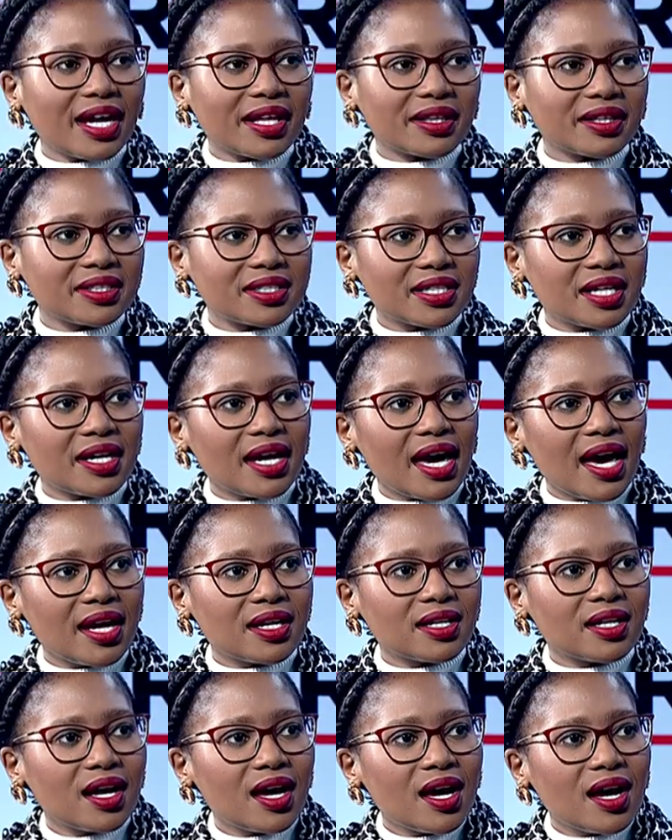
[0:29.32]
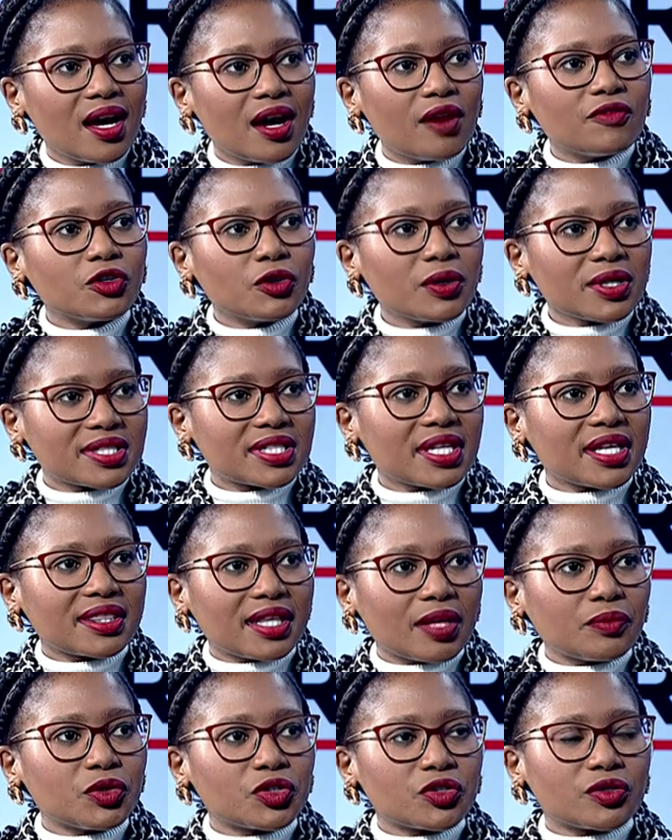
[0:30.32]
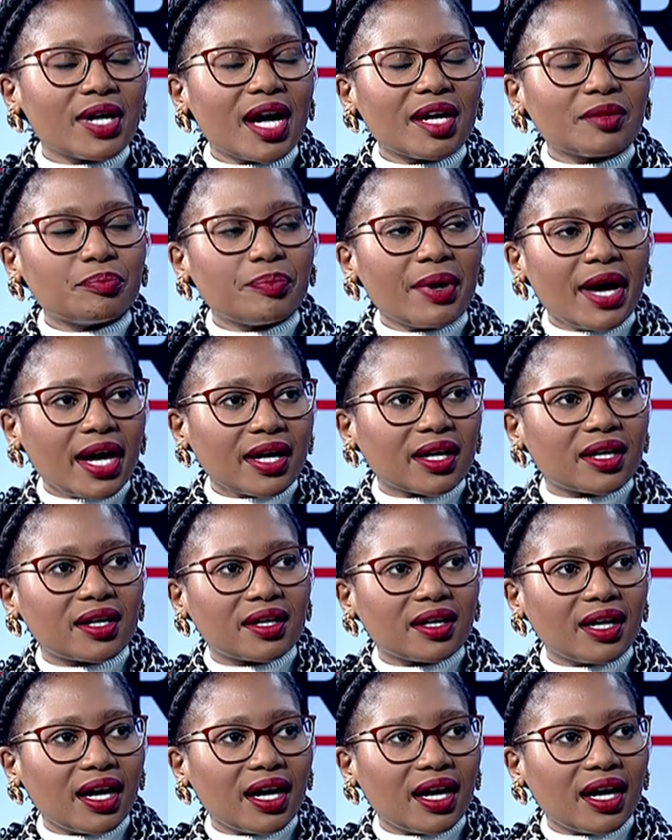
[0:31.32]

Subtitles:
other day, and a viewer said that we should unpack